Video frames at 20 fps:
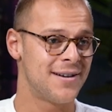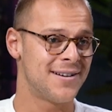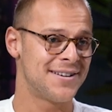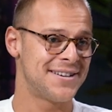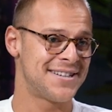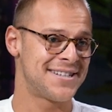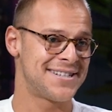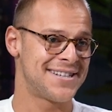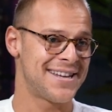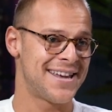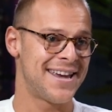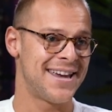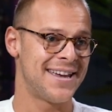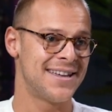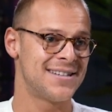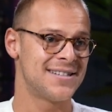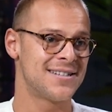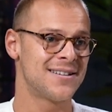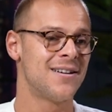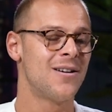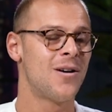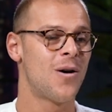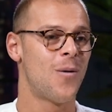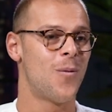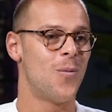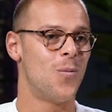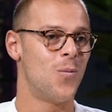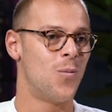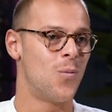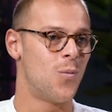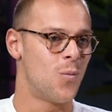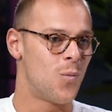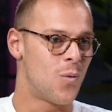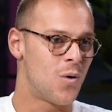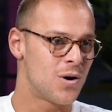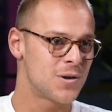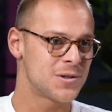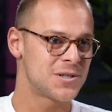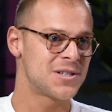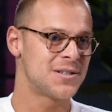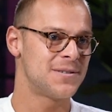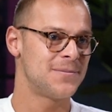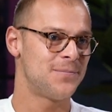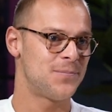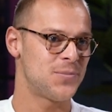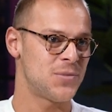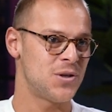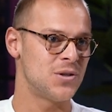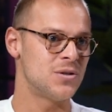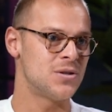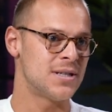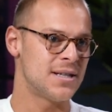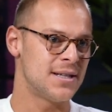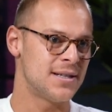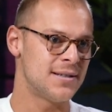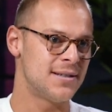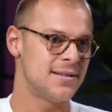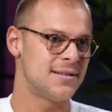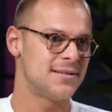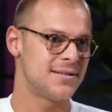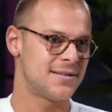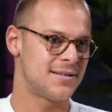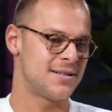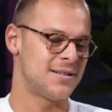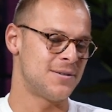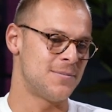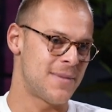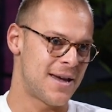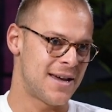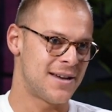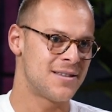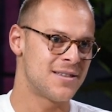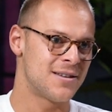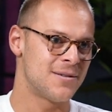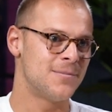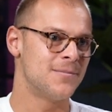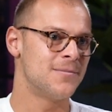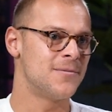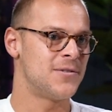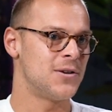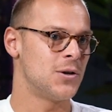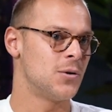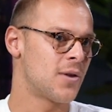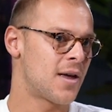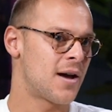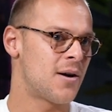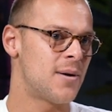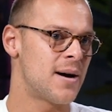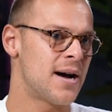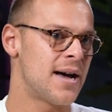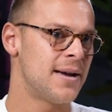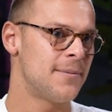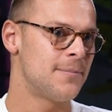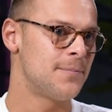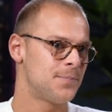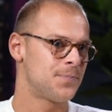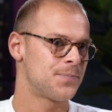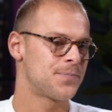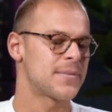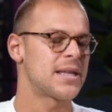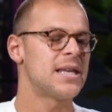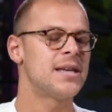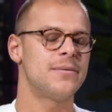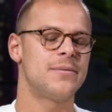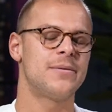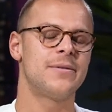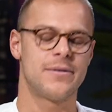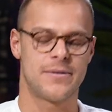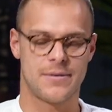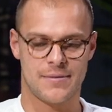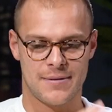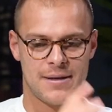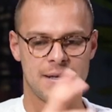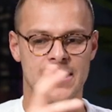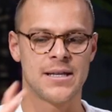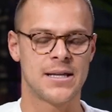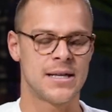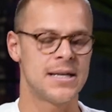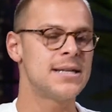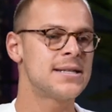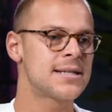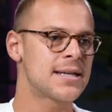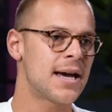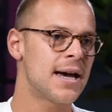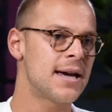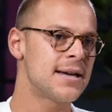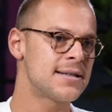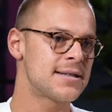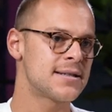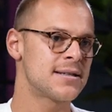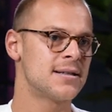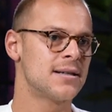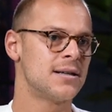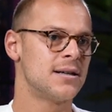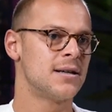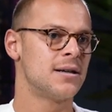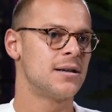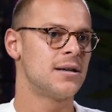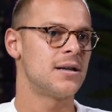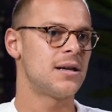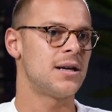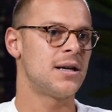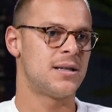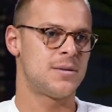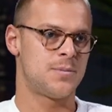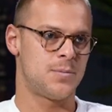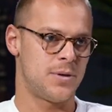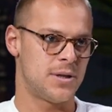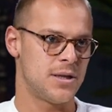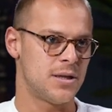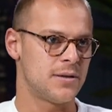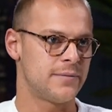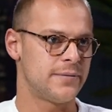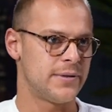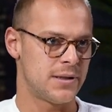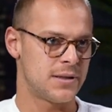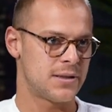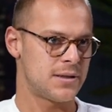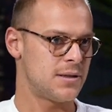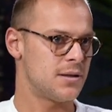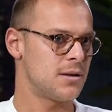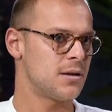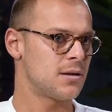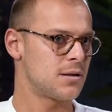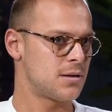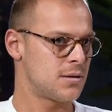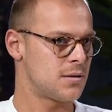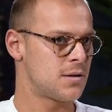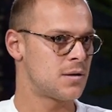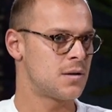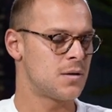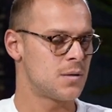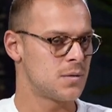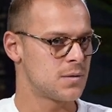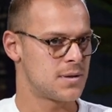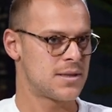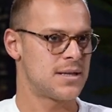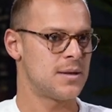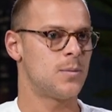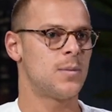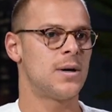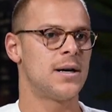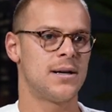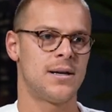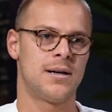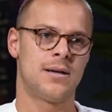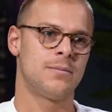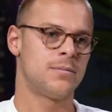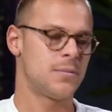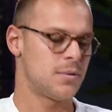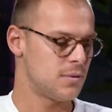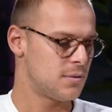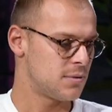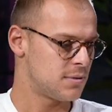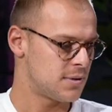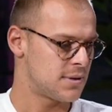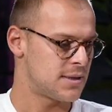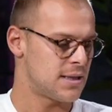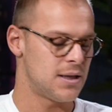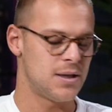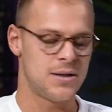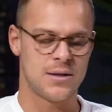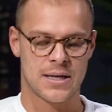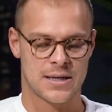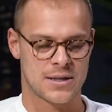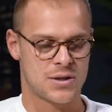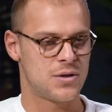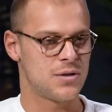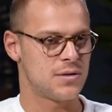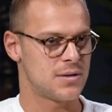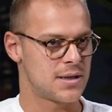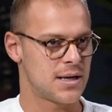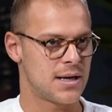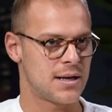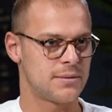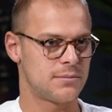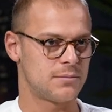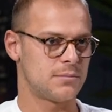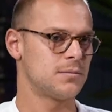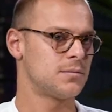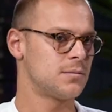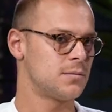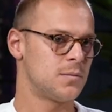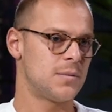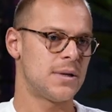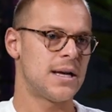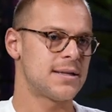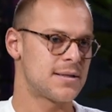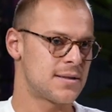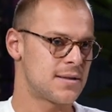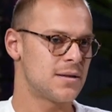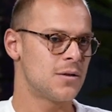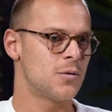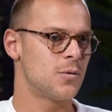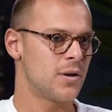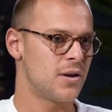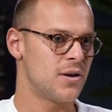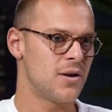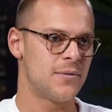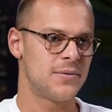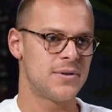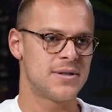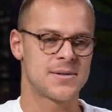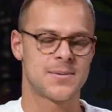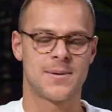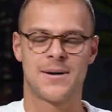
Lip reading: and understand what you did to make them feel that way. In his case, it's pretty obvious. You don't call someone at see you next Tuesday. That's a really obvious